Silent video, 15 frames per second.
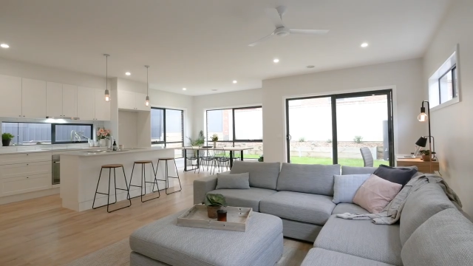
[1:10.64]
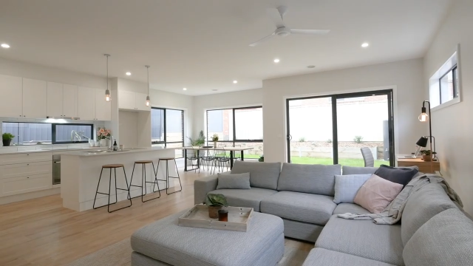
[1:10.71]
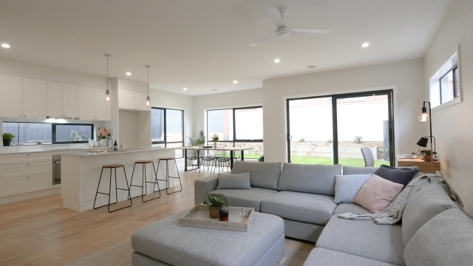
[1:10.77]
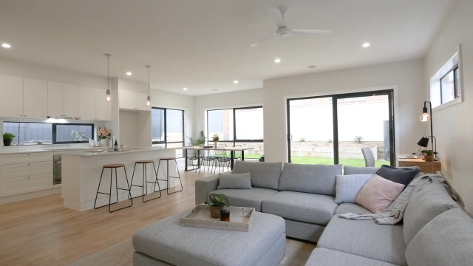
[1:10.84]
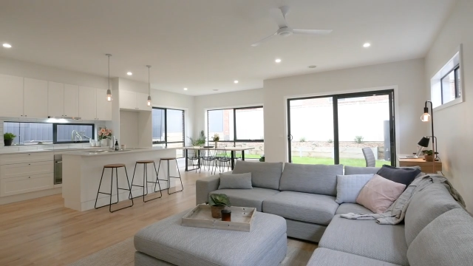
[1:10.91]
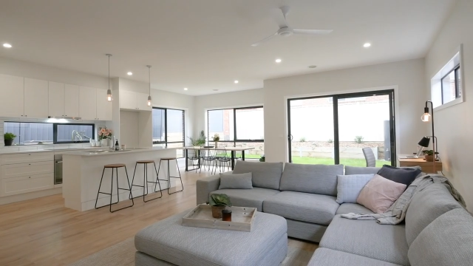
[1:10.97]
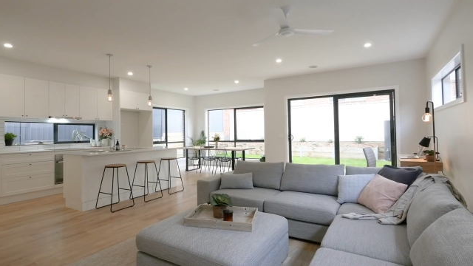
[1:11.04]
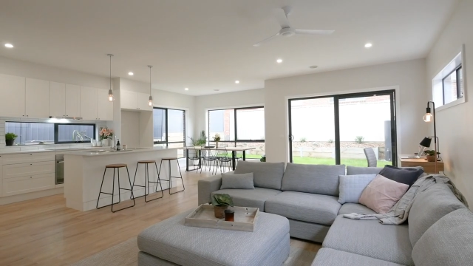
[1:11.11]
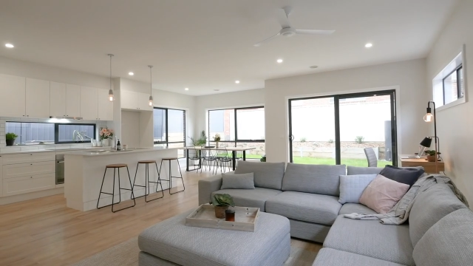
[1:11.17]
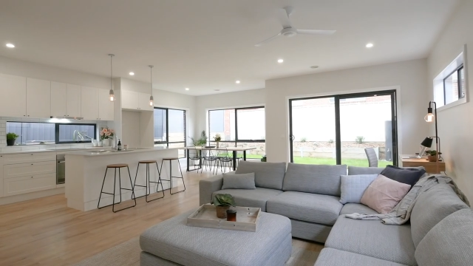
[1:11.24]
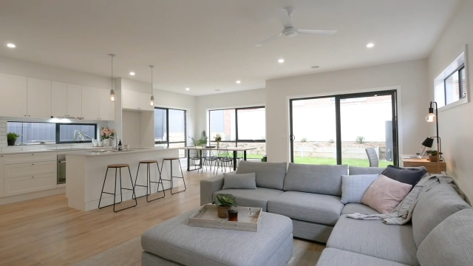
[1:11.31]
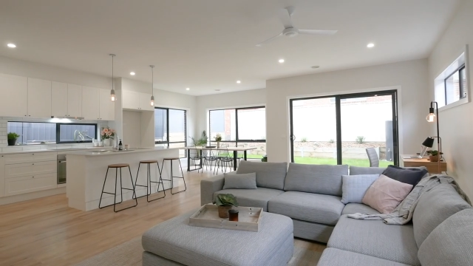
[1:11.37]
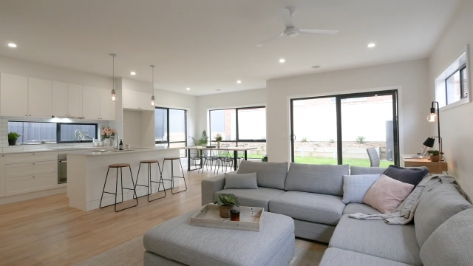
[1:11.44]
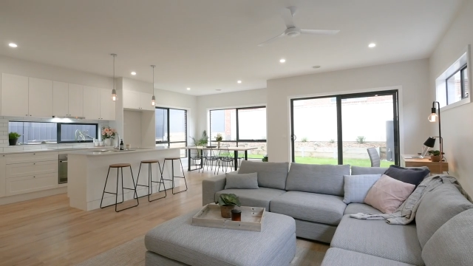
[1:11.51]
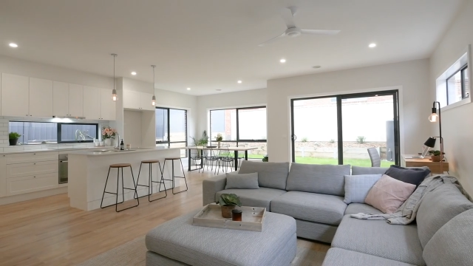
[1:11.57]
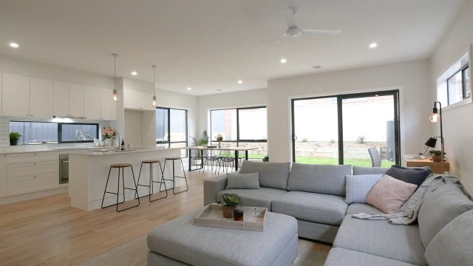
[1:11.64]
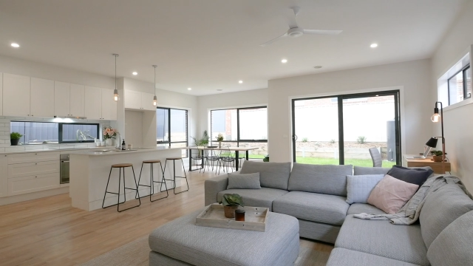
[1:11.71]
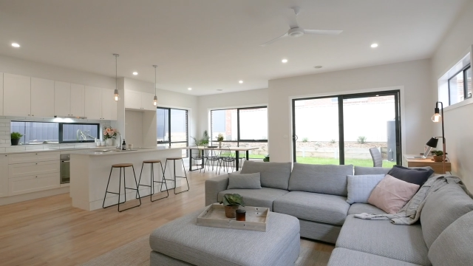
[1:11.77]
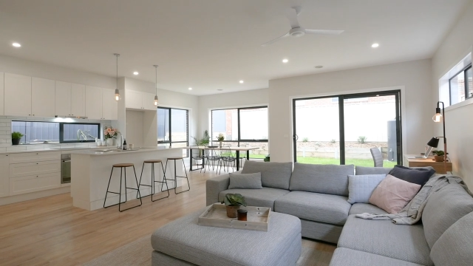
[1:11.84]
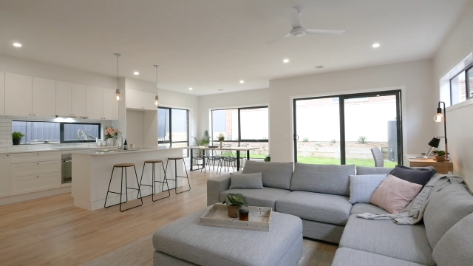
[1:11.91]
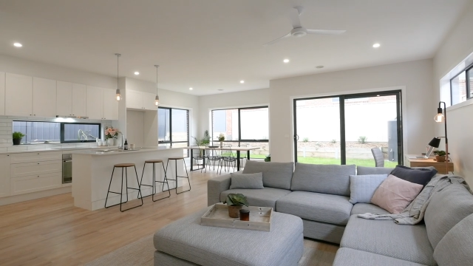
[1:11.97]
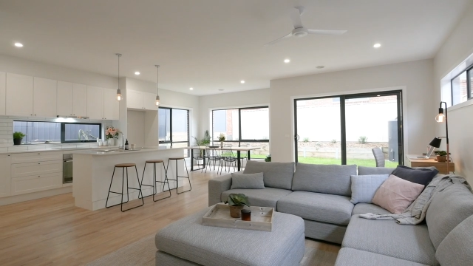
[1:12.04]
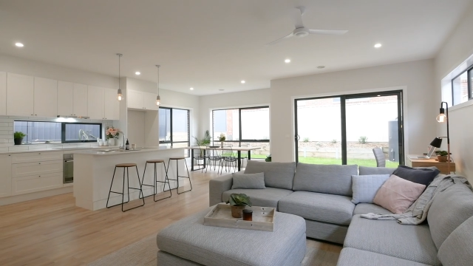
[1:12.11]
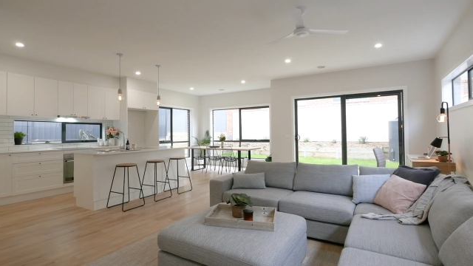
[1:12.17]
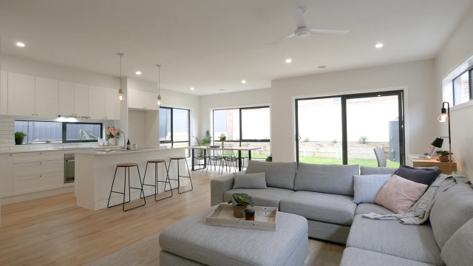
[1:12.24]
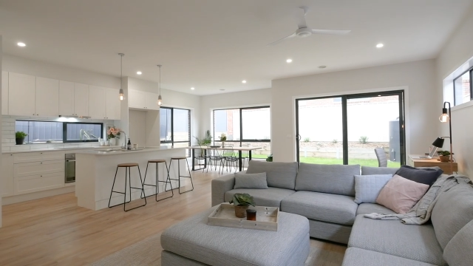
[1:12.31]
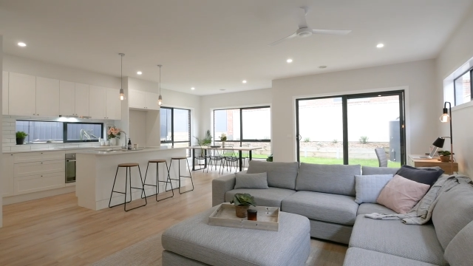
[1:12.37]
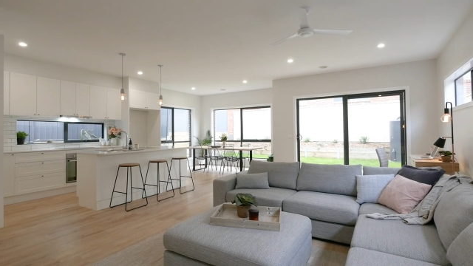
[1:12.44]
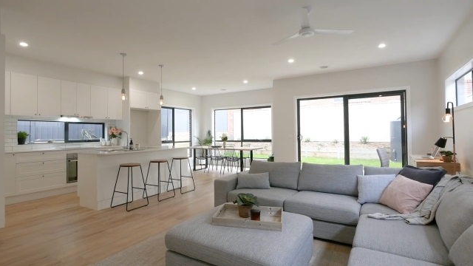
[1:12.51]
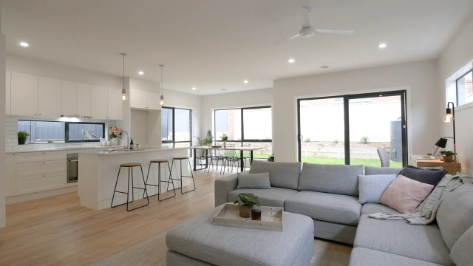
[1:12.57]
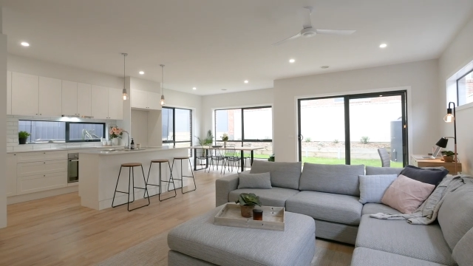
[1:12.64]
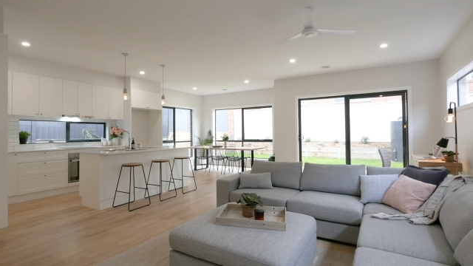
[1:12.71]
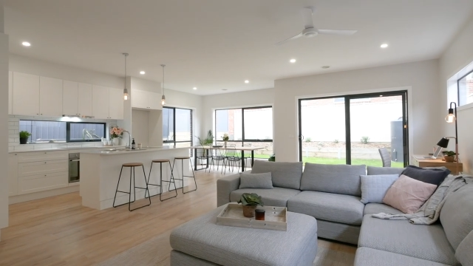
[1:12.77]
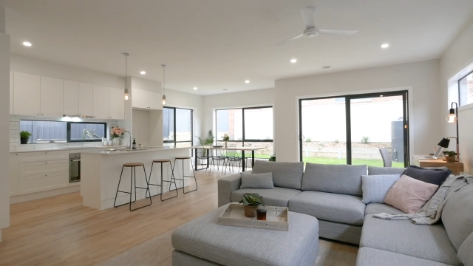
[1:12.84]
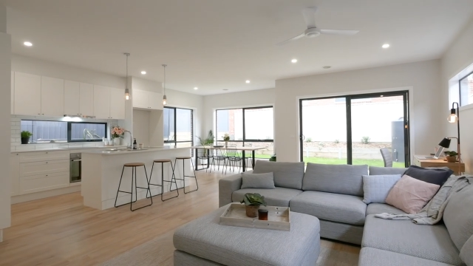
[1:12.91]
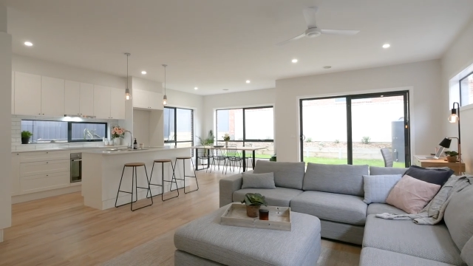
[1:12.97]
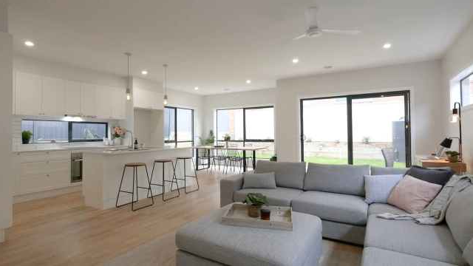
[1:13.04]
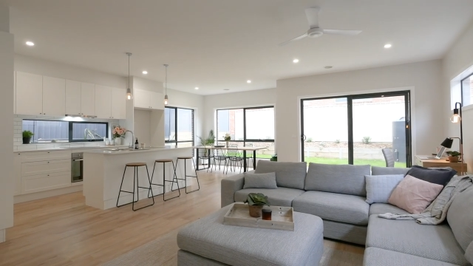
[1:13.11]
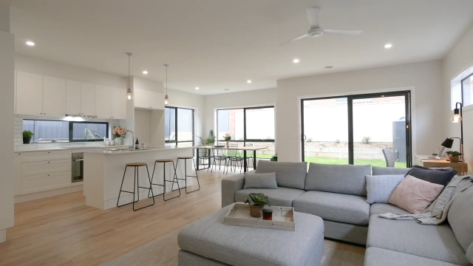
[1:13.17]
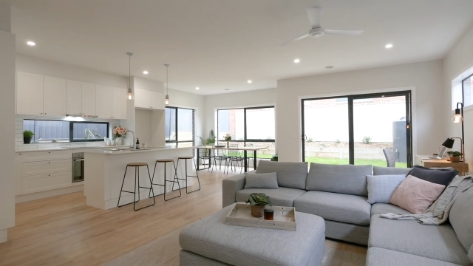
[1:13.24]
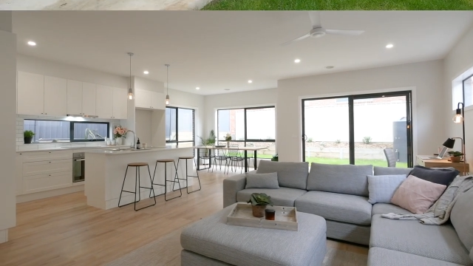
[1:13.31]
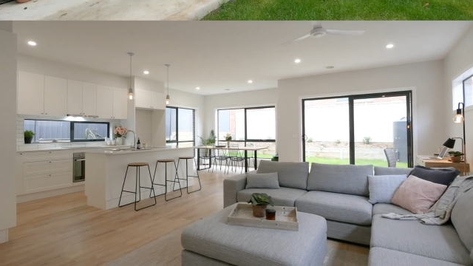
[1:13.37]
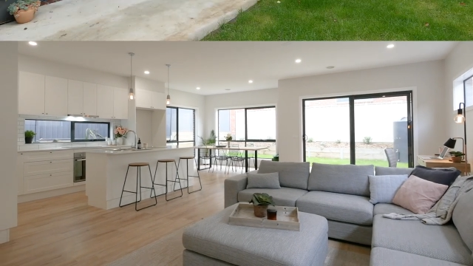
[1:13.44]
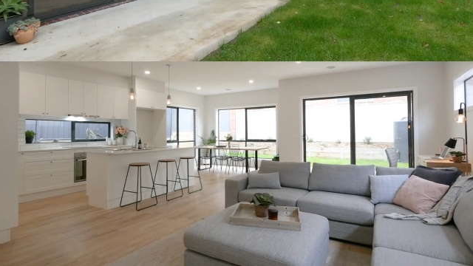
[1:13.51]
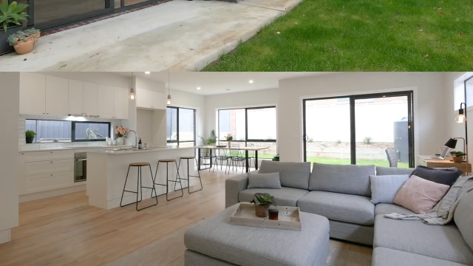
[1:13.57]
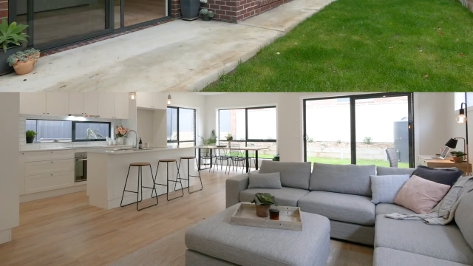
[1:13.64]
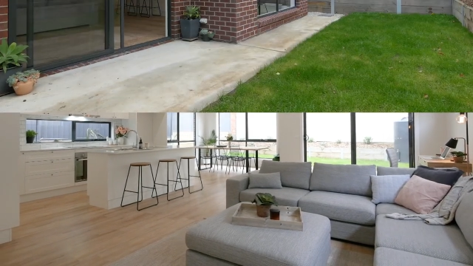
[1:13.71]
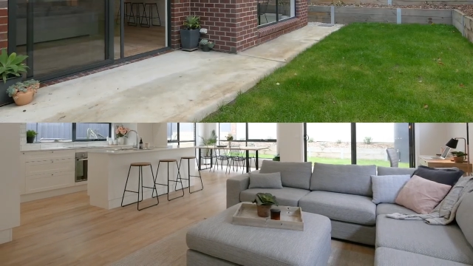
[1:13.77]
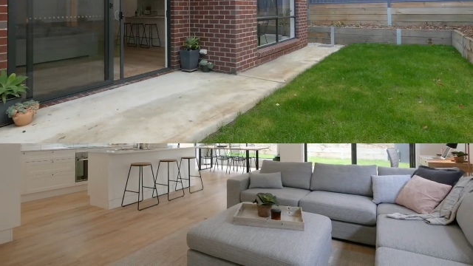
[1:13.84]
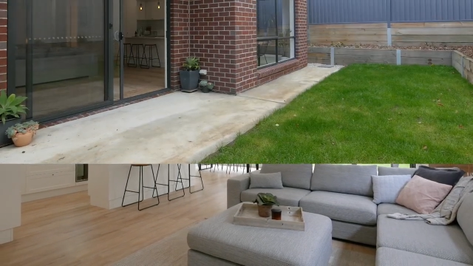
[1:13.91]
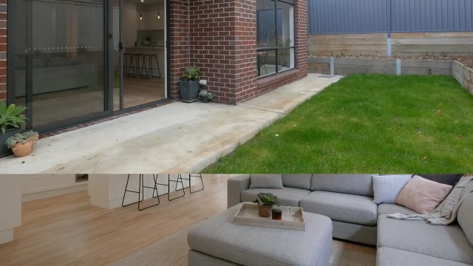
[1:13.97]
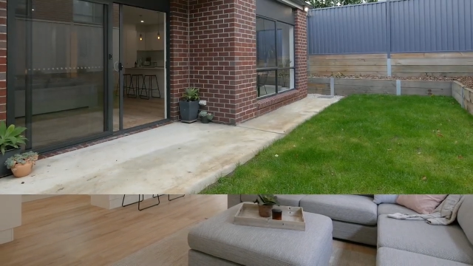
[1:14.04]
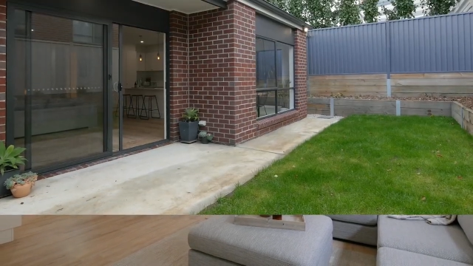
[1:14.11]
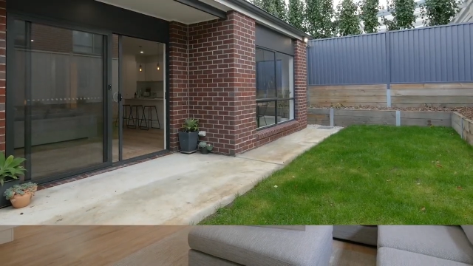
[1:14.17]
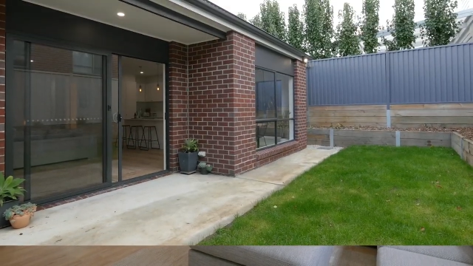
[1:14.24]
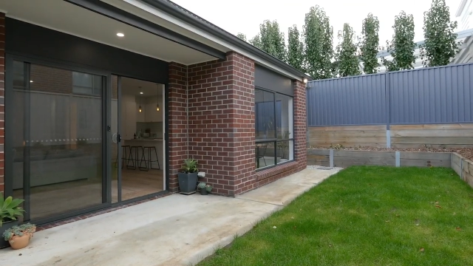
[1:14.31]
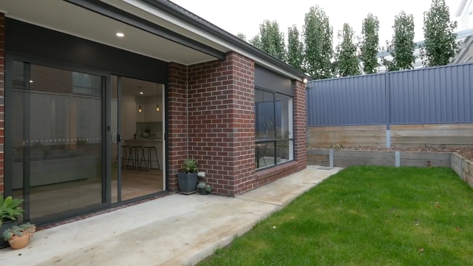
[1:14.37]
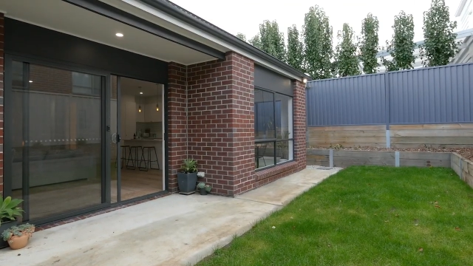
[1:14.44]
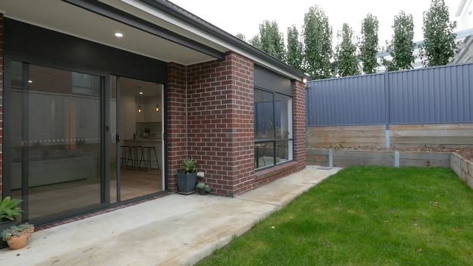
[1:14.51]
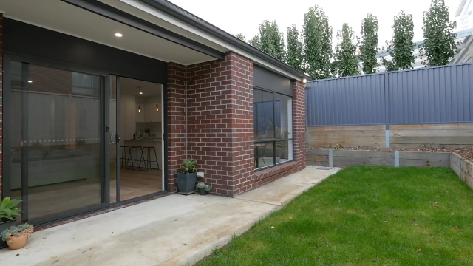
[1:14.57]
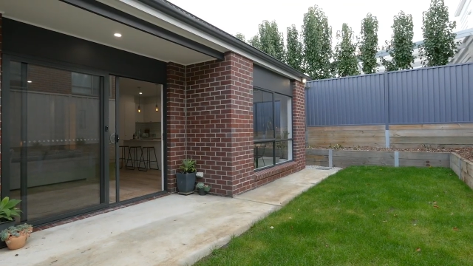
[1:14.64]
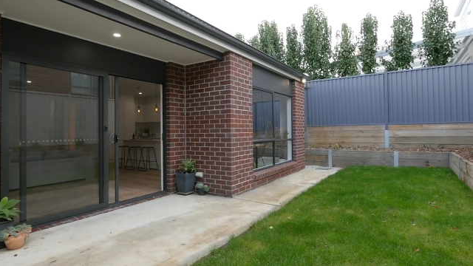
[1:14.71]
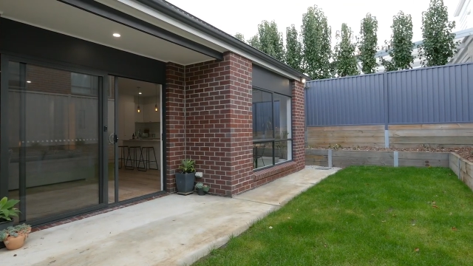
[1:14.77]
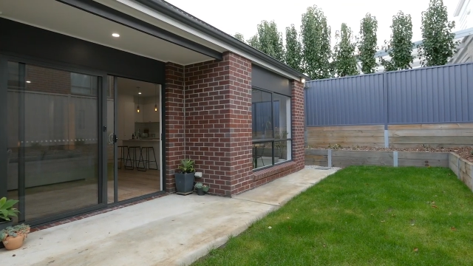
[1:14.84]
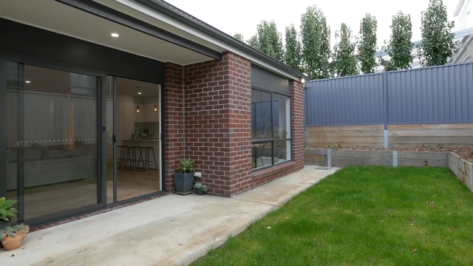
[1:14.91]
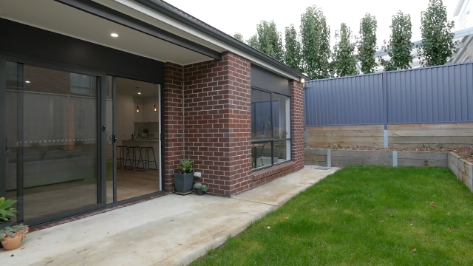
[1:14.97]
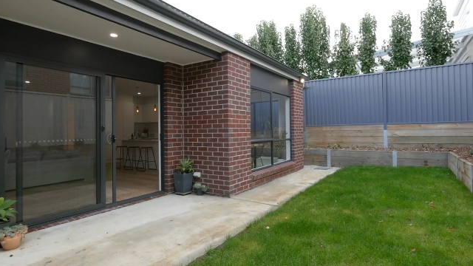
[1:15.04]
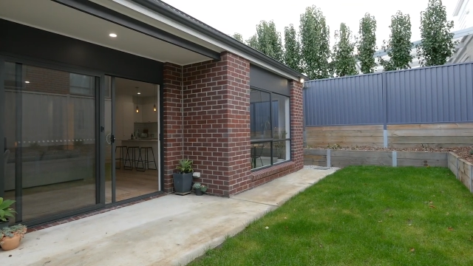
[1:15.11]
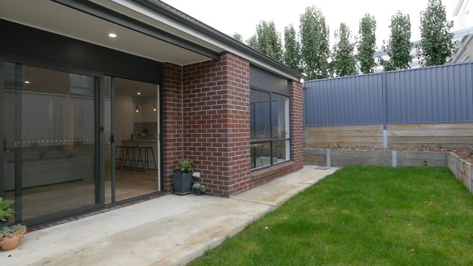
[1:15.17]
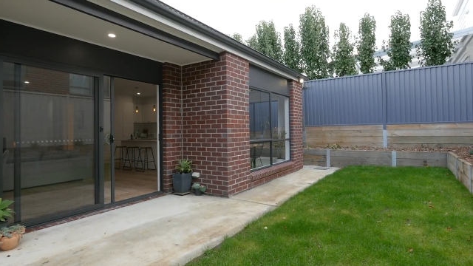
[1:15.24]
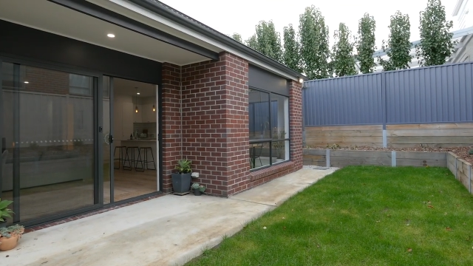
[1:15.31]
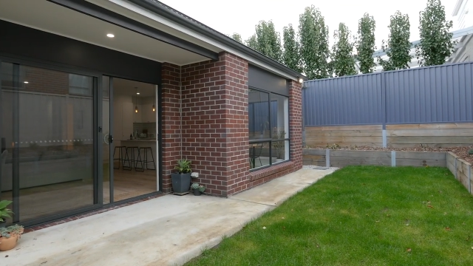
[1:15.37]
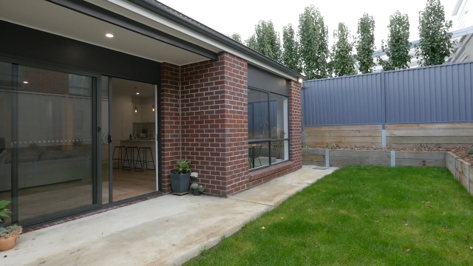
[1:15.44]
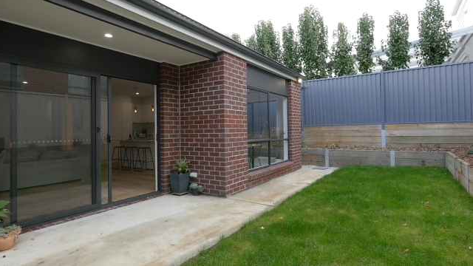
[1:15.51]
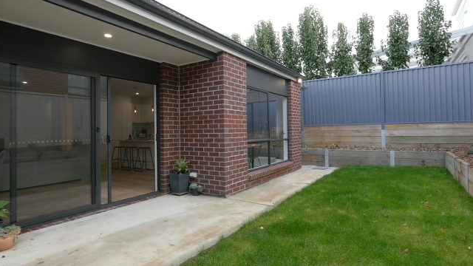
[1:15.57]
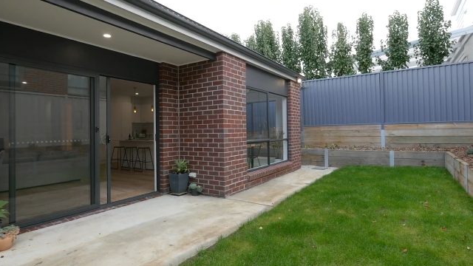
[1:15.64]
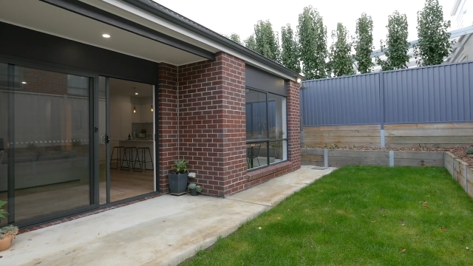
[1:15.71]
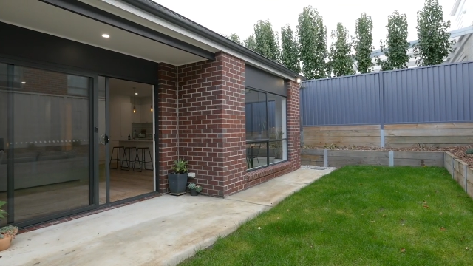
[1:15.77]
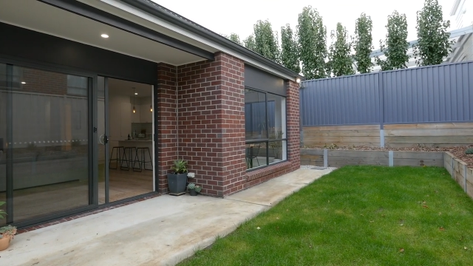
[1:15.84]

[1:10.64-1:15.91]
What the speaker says: Nobody's mouth can be seen.